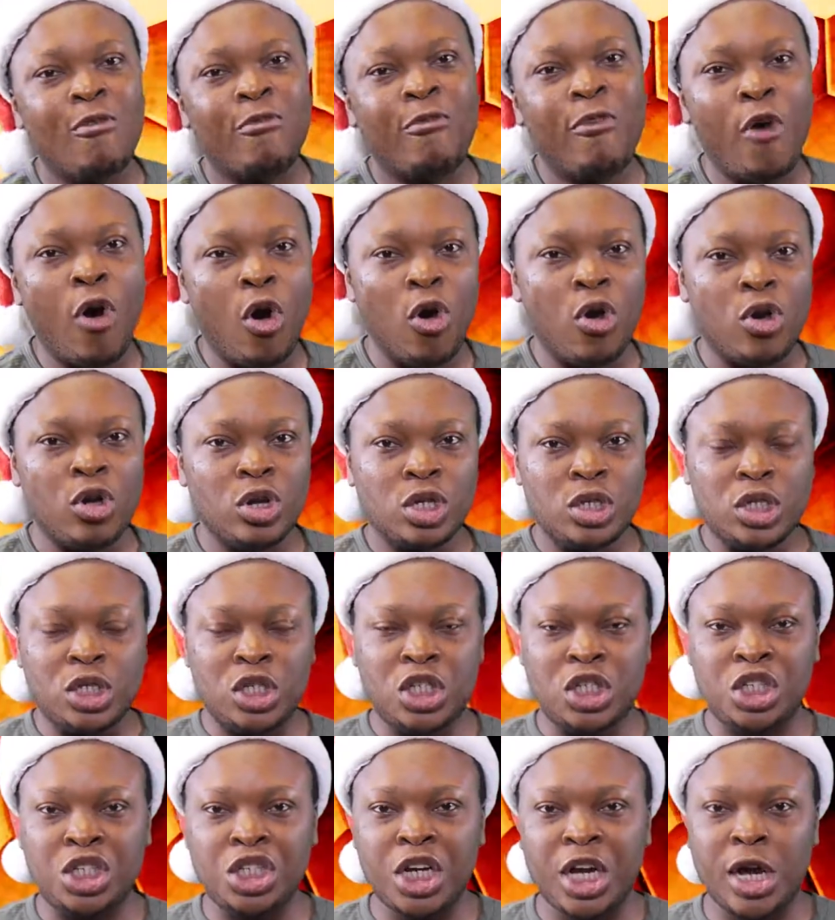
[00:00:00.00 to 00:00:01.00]
for
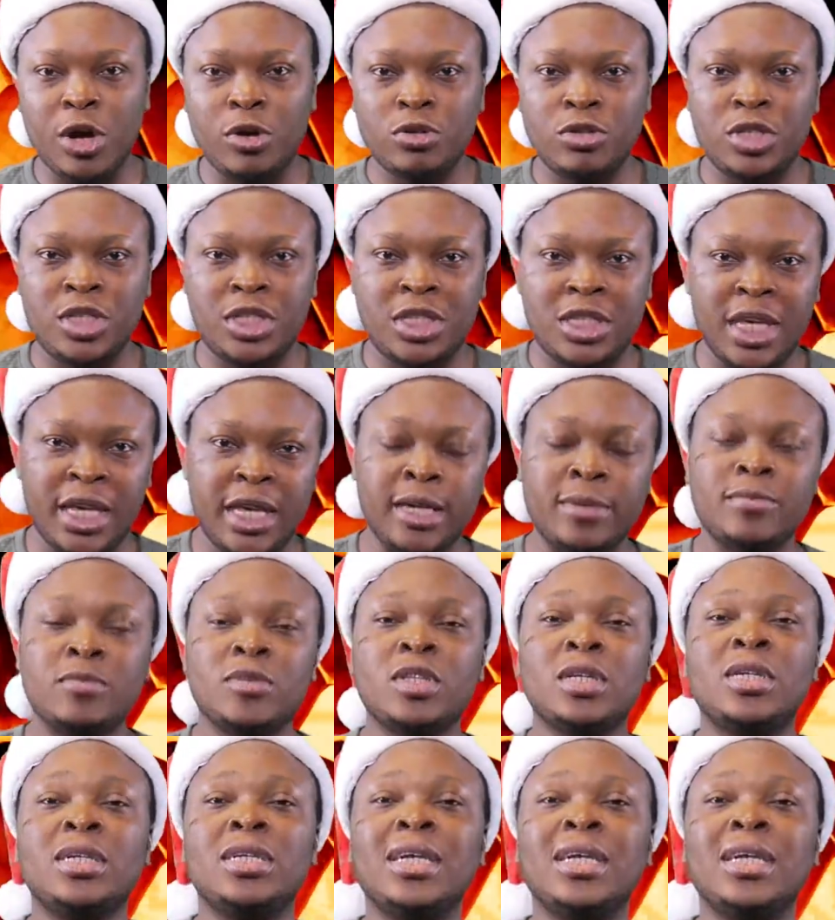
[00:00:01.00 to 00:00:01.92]
Chelsea.